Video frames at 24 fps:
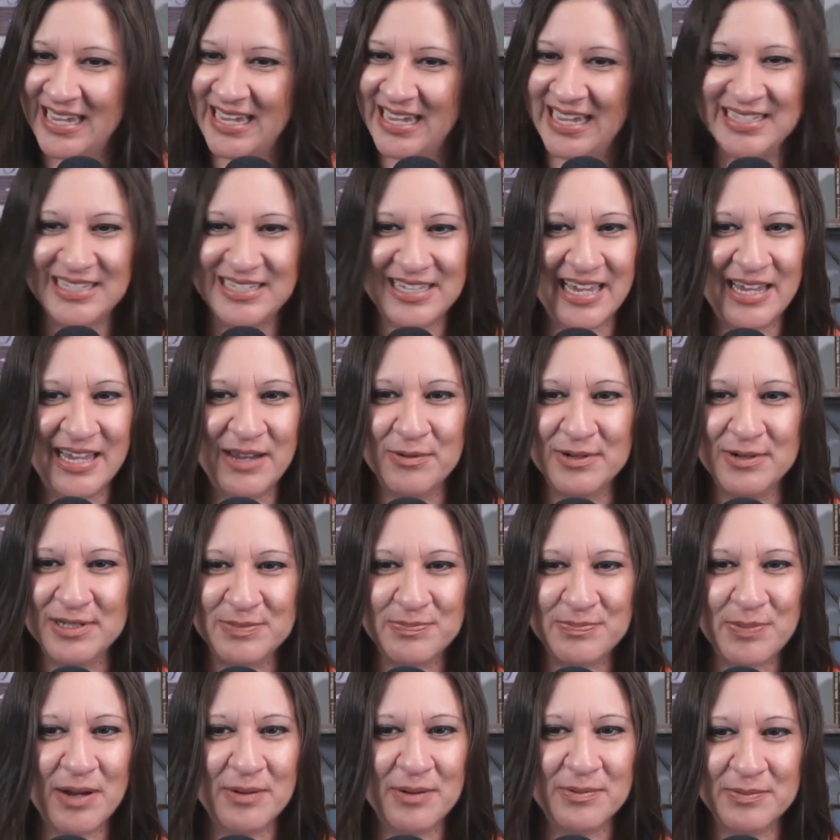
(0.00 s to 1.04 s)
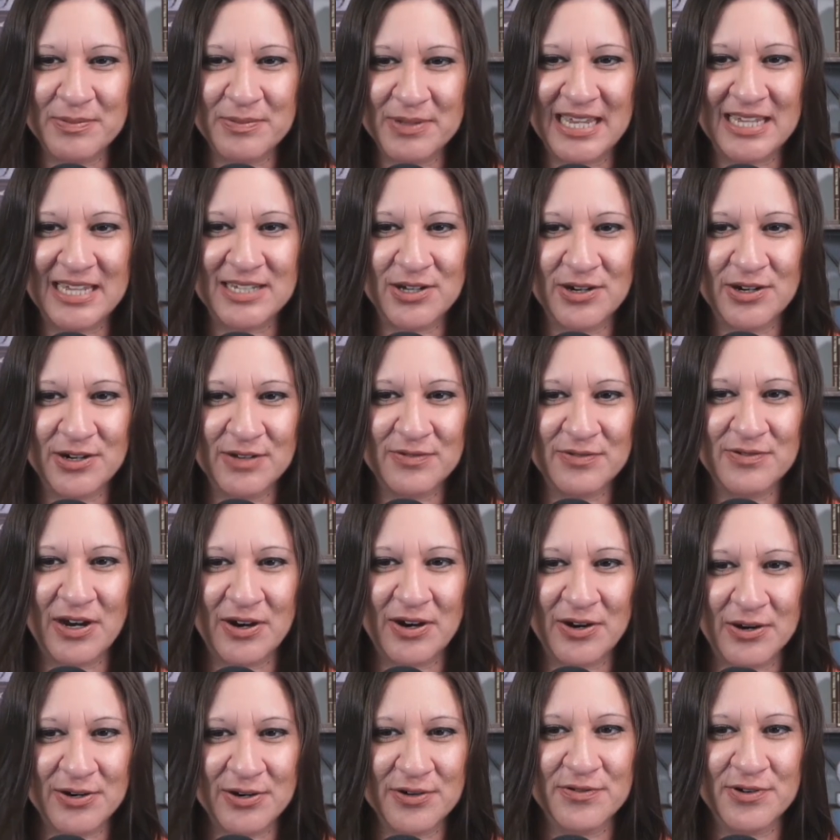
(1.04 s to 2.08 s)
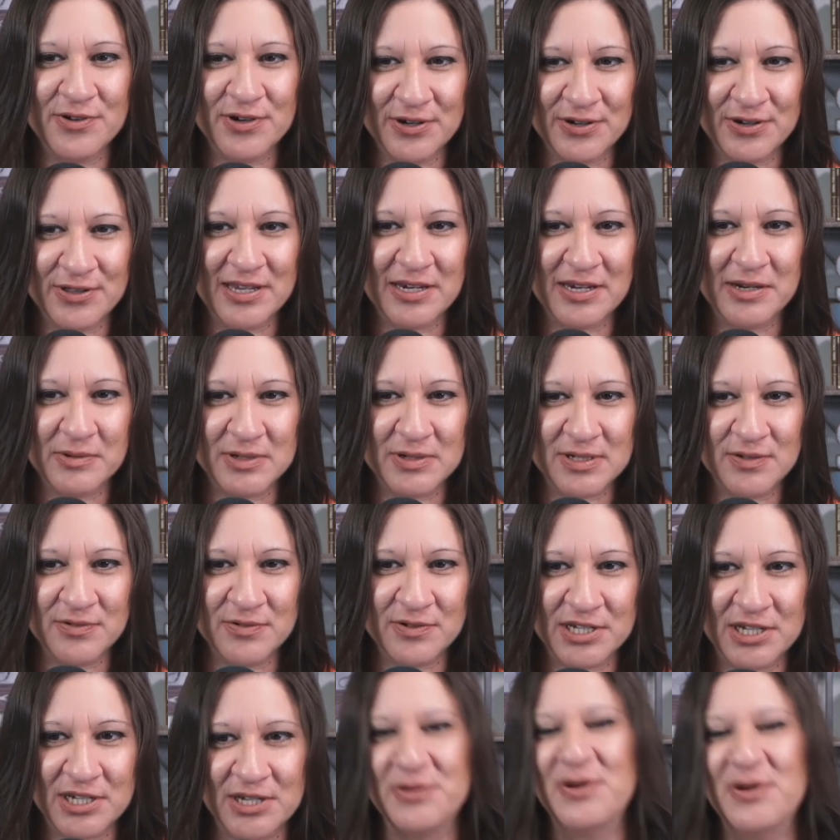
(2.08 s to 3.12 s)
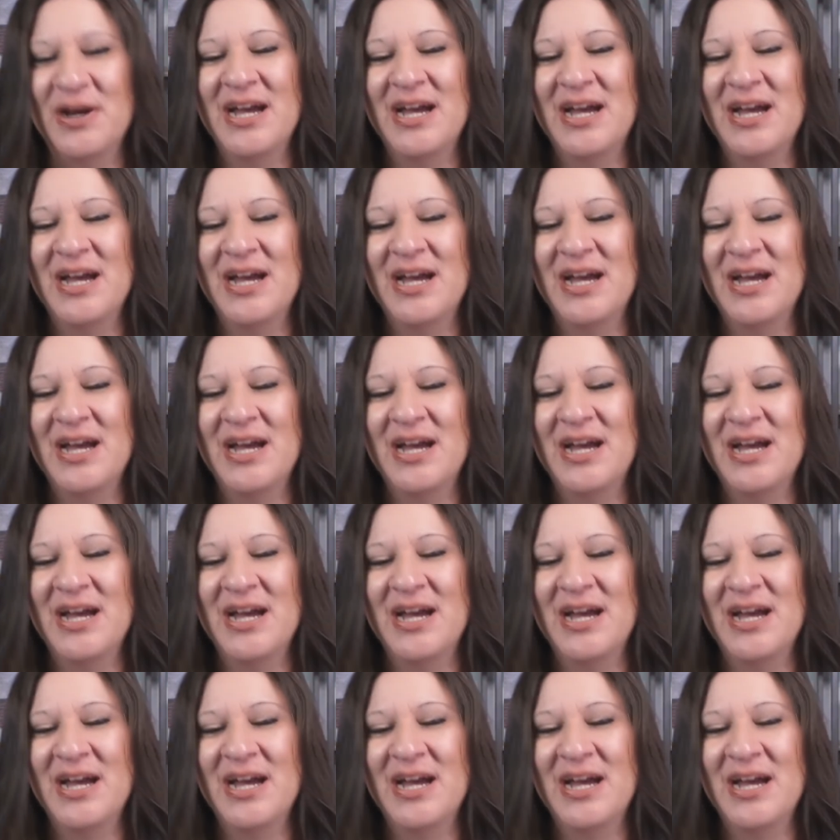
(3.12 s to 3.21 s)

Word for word: it, it was probably as hard, if not harder, for her than it was for you.